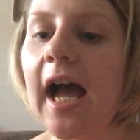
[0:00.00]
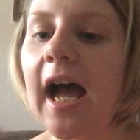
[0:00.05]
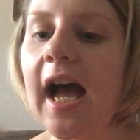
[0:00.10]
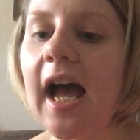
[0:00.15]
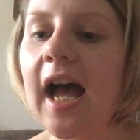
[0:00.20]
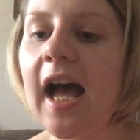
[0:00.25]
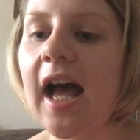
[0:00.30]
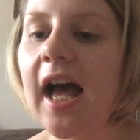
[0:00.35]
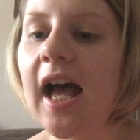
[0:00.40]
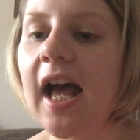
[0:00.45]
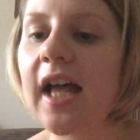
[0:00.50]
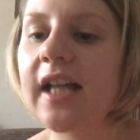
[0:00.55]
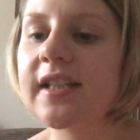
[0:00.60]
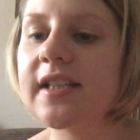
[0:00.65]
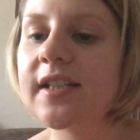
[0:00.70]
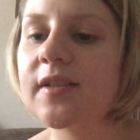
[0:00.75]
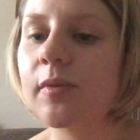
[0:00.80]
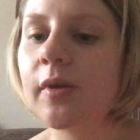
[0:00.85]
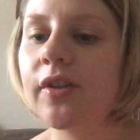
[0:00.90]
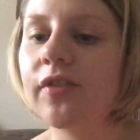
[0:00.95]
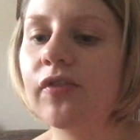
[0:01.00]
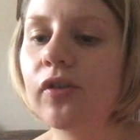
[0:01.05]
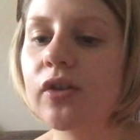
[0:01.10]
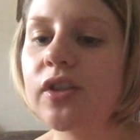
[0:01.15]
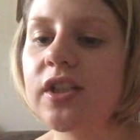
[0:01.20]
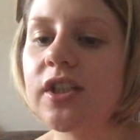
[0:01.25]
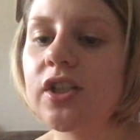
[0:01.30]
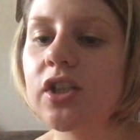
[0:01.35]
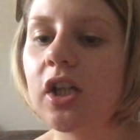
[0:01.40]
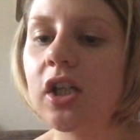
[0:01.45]
And it's worth
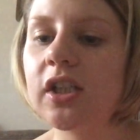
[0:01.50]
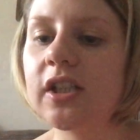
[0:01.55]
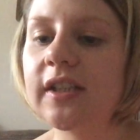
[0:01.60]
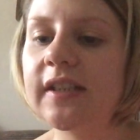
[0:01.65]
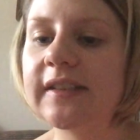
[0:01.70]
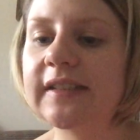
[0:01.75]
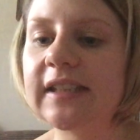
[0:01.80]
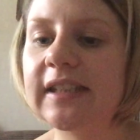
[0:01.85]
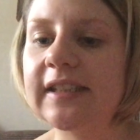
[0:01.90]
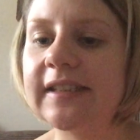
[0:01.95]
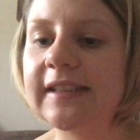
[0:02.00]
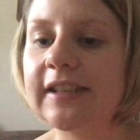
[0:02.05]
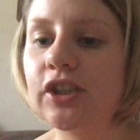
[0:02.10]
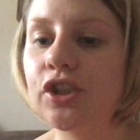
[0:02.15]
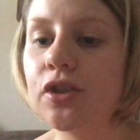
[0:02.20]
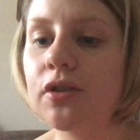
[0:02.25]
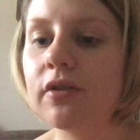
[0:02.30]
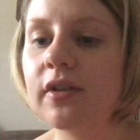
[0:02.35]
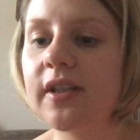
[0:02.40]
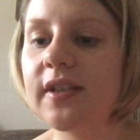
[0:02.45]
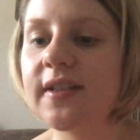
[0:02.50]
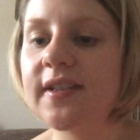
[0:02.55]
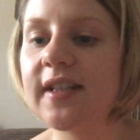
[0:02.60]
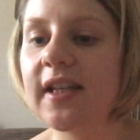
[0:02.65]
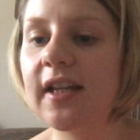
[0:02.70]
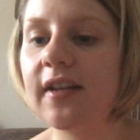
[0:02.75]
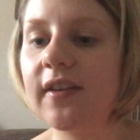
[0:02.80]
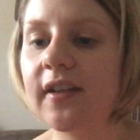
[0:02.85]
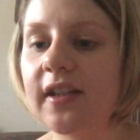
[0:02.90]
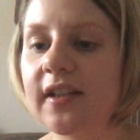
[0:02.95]
$14. It's a dual
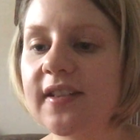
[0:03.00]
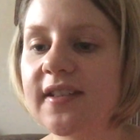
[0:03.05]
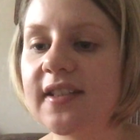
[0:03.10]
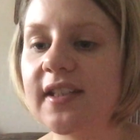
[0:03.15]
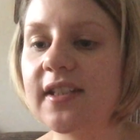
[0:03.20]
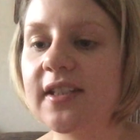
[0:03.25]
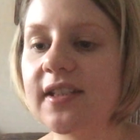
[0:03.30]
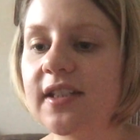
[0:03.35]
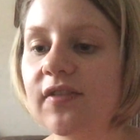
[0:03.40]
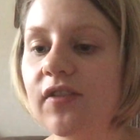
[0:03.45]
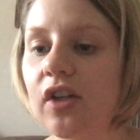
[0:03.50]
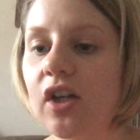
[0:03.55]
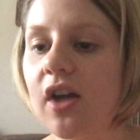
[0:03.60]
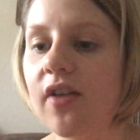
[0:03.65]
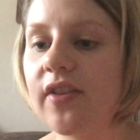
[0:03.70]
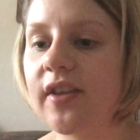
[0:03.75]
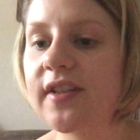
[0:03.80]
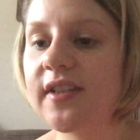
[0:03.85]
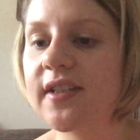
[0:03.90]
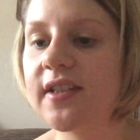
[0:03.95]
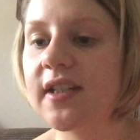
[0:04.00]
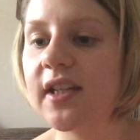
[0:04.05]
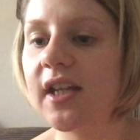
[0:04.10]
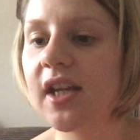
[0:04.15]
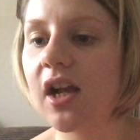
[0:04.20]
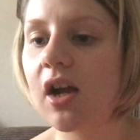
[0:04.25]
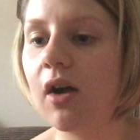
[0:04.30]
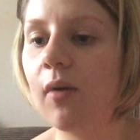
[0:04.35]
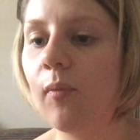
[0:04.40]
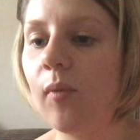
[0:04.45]
concealer that consists of a cover
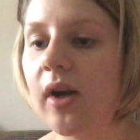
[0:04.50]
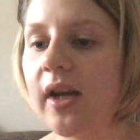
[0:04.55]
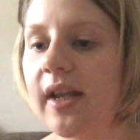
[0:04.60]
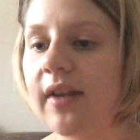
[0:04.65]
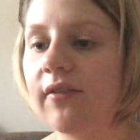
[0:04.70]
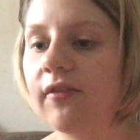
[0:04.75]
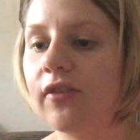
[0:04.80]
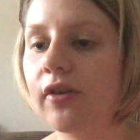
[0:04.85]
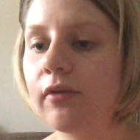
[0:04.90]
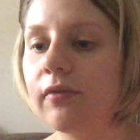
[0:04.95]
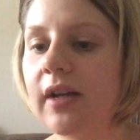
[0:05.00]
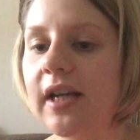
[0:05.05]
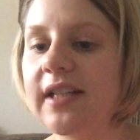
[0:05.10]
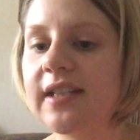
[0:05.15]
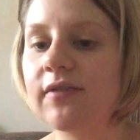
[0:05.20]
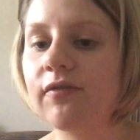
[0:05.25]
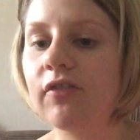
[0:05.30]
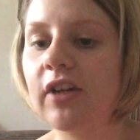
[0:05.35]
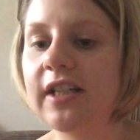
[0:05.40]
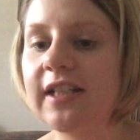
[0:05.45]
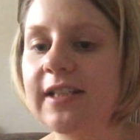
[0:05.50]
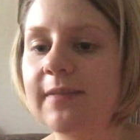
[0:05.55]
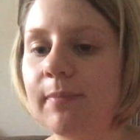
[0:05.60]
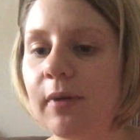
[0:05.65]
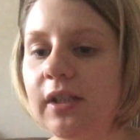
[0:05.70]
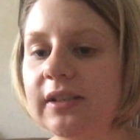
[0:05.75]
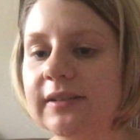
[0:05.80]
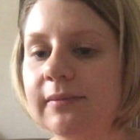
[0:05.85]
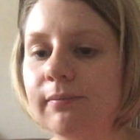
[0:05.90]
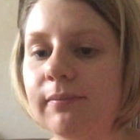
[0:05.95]
stick on one end for erasing red
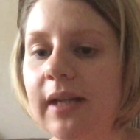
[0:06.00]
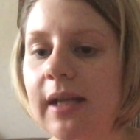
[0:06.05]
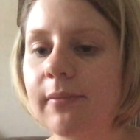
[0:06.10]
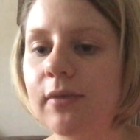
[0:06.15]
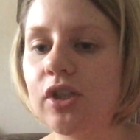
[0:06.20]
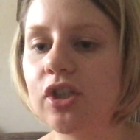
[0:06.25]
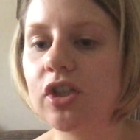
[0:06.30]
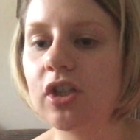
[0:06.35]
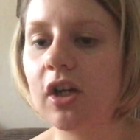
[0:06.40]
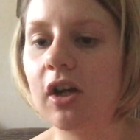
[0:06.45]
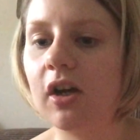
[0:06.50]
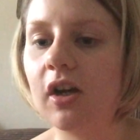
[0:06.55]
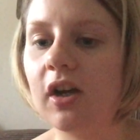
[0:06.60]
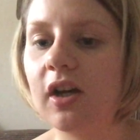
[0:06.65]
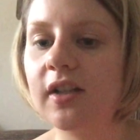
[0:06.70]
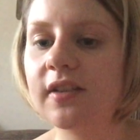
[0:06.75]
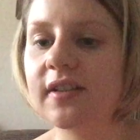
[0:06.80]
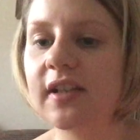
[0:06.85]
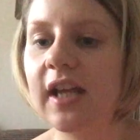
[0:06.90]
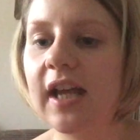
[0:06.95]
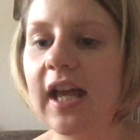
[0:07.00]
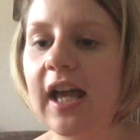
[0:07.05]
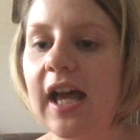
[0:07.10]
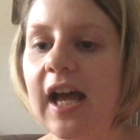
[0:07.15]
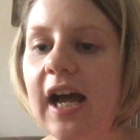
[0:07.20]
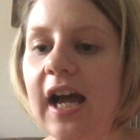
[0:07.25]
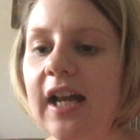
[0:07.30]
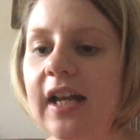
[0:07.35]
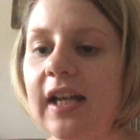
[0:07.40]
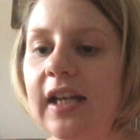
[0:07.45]
spots and blemish scars,
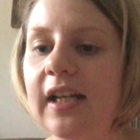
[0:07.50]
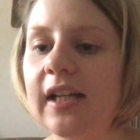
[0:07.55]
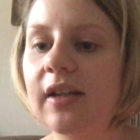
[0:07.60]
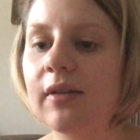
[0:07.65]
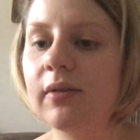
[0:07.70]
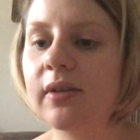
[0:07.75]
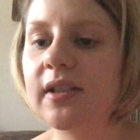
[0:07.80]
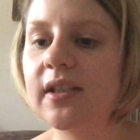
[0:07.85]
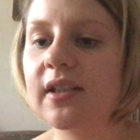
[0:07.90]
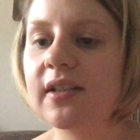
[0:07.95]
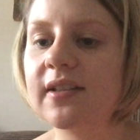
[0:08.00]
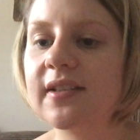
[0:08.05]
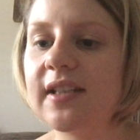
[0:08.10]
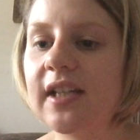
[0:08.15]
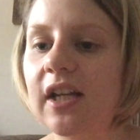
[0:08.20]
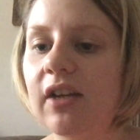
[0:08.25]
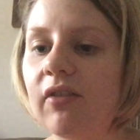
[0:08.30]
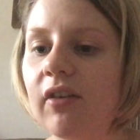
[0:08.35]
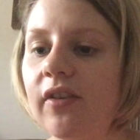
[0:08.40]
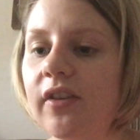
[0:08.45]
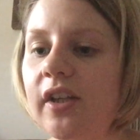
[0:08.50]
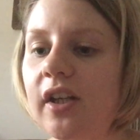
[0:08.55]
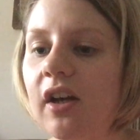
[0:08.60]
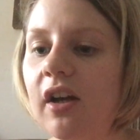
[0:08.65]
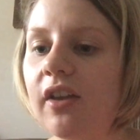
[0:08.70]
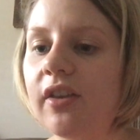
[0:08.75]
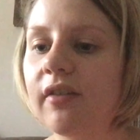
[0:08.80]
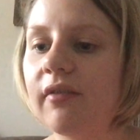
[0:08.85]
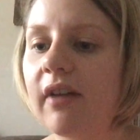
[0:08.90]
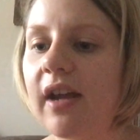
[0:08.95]
and a liquid concealer on the
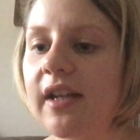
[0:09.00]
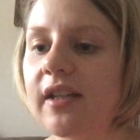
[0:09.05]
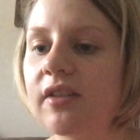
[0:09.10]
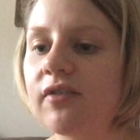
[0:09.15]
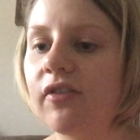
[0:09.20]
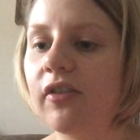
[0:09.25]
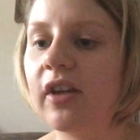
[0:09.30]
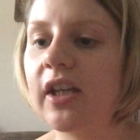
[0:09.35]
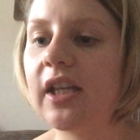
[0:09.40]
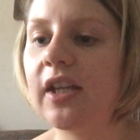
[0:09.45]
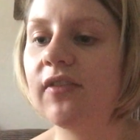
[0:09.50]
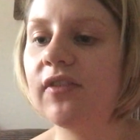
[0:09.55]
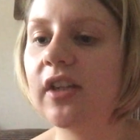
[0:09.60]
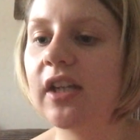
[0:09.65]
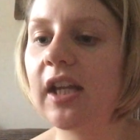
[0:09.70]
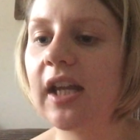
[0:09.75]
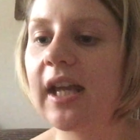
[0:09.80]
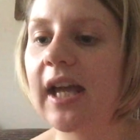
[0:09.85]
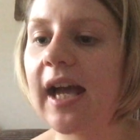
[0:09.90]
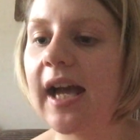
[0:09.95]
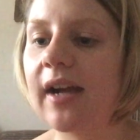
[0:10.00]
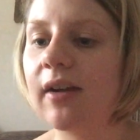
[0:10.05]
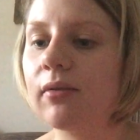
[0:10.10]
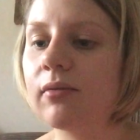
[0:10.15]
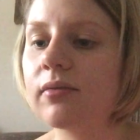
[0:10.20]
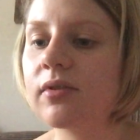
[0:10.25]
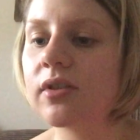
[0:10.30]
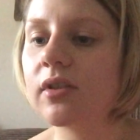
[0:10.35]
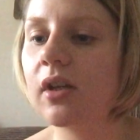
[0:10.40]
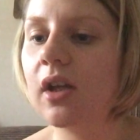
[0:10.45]
other end for evening
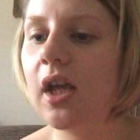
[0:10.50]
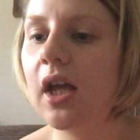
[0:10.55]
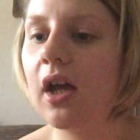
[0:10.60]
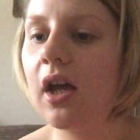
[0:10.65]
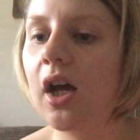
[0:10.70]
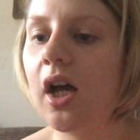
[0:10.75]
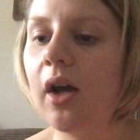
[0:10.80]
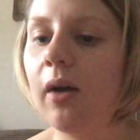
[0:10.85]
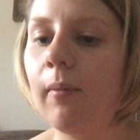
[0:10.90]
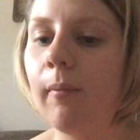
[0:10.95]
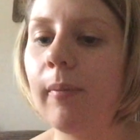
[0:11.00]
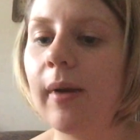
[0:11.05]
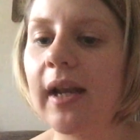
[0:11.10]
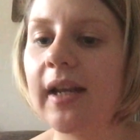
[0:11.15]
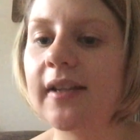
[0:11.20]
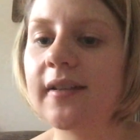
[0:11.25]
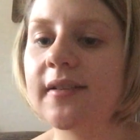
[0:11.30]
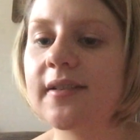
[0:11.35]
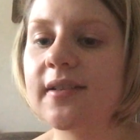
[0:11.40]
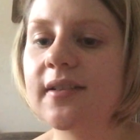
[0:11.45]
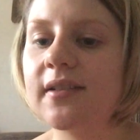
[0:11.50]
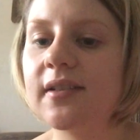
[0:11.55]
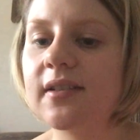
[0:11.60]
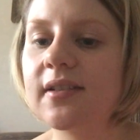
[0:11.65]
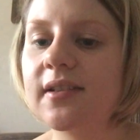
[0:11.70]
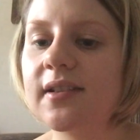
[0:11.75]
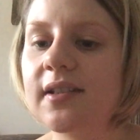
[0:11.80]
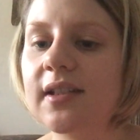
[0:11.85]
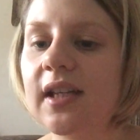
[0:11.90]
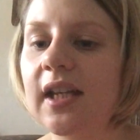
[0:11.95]
out
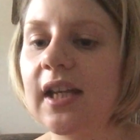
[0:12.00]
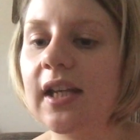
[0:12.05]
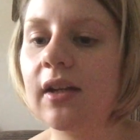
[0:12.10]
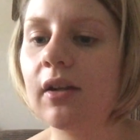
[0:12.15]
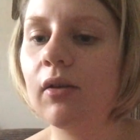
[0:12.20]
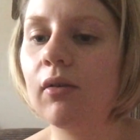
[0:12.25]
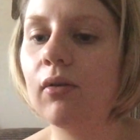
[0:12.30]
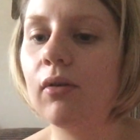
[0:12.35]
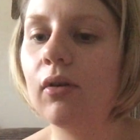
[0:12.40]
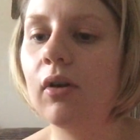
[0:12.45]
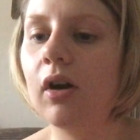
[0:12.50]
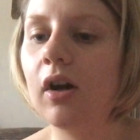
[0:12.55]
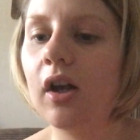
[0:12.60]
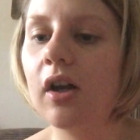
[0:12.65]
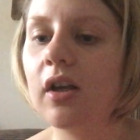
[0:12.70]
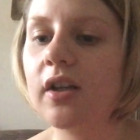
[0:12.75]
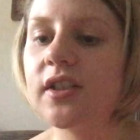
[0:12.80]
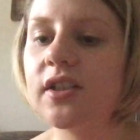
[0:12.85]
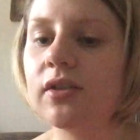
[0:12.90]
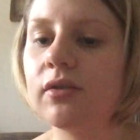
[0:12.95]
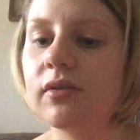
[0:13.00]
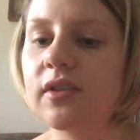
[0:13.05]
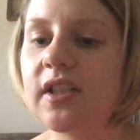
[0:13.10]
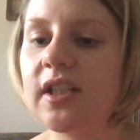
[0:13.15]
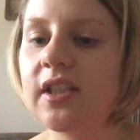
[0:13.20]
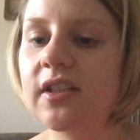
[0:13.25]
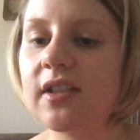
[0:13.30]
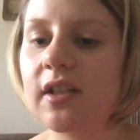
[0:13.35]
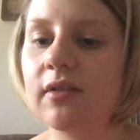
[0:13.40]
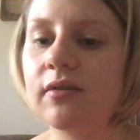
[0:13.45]
unbalanced skin or highlighting your
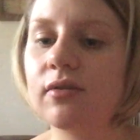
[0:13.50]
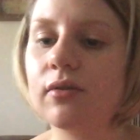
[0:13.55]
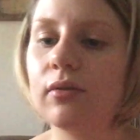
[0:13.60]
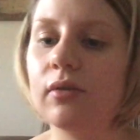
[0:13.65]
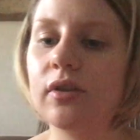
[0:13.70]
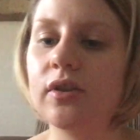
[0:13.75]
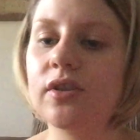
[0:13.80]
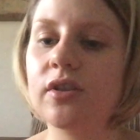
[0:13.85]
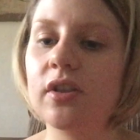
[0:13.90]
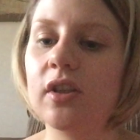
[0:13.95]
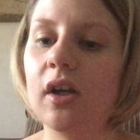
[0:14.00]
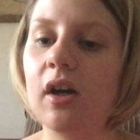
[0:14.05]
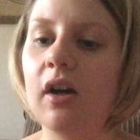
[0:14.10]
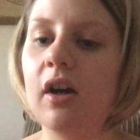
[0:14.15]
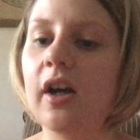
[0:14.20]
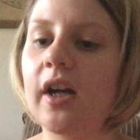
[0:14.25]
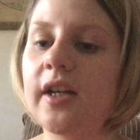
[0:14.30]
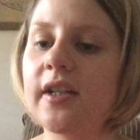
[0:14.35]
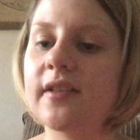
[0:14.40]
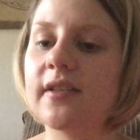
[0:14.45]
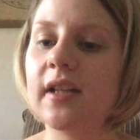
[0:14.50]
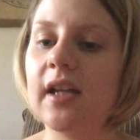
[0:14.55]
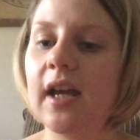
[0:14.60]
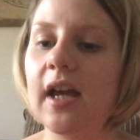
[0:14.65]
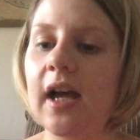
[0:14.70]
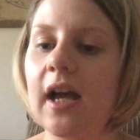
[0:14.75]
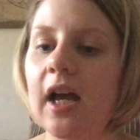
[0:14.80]
T-zones or under the eyes.